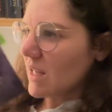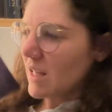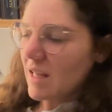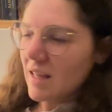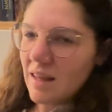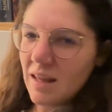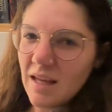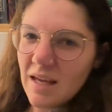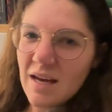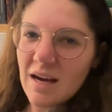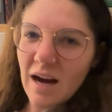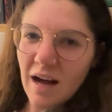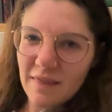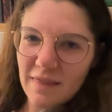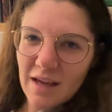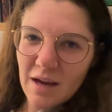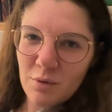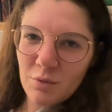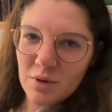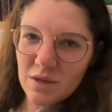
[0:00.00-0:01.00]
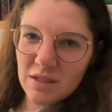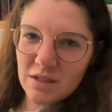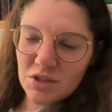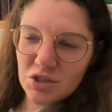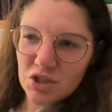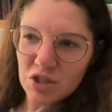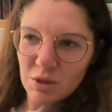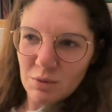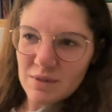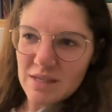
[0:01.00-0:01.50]
he got that when
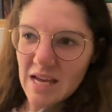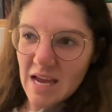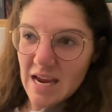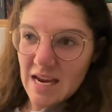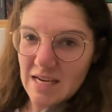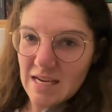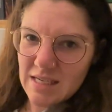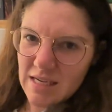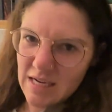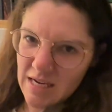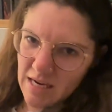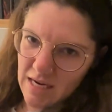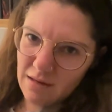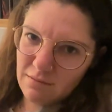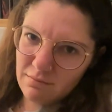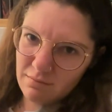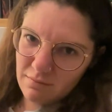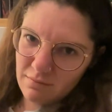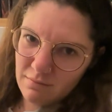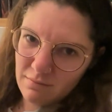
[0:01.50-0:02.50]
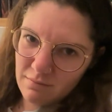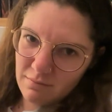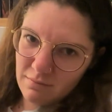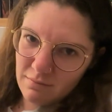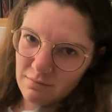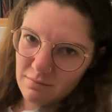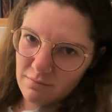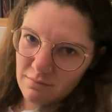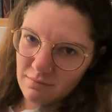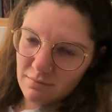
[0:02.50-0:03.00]
she was 18.
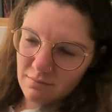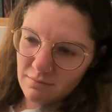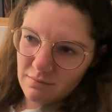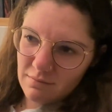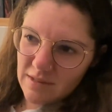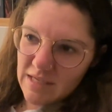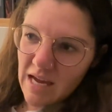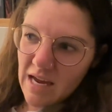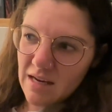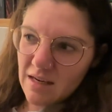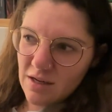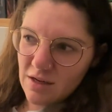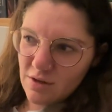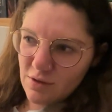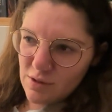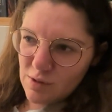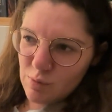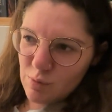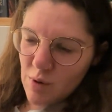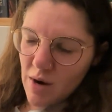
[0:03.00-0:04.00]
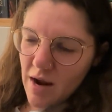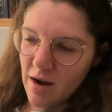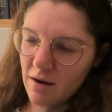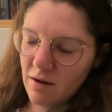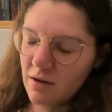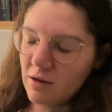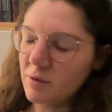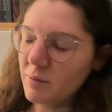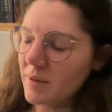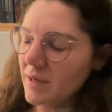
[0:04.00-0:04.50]
10 years prior.
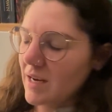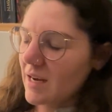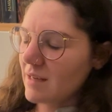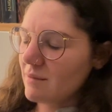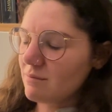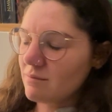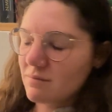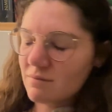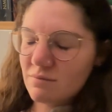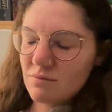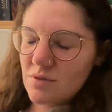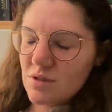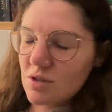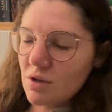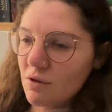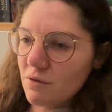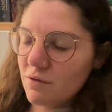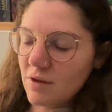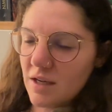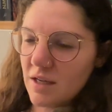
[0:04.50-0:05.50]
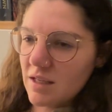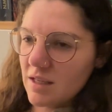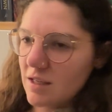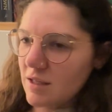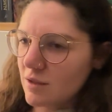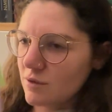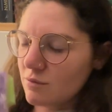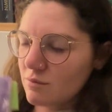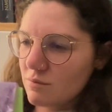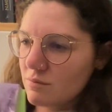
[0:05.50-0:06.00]
Oh my god. So fucking
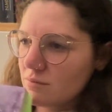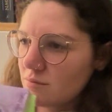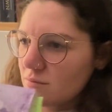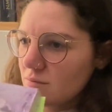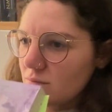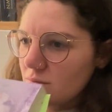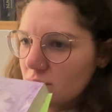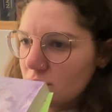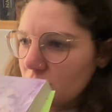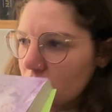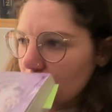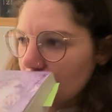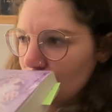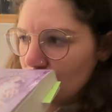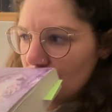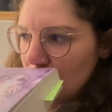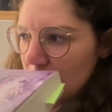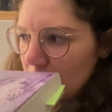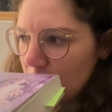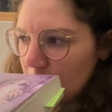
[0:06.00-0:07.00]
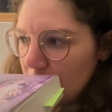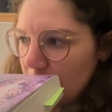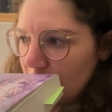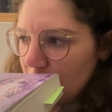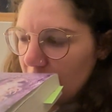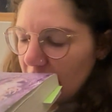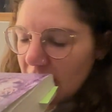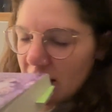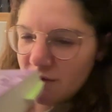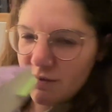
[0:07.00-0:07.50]
cute. So cute.
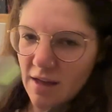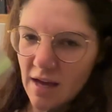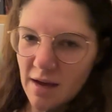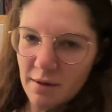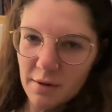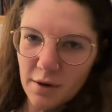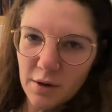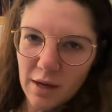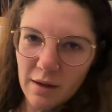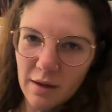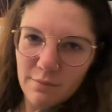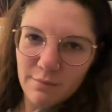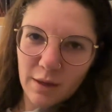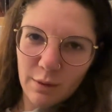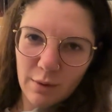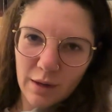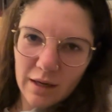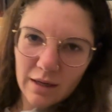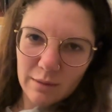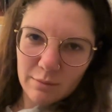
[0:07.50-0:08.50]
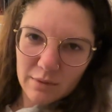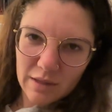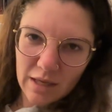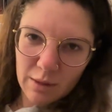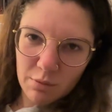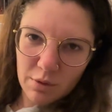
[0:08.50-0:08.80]
I love that. Okay, anyway, I'm gonna keep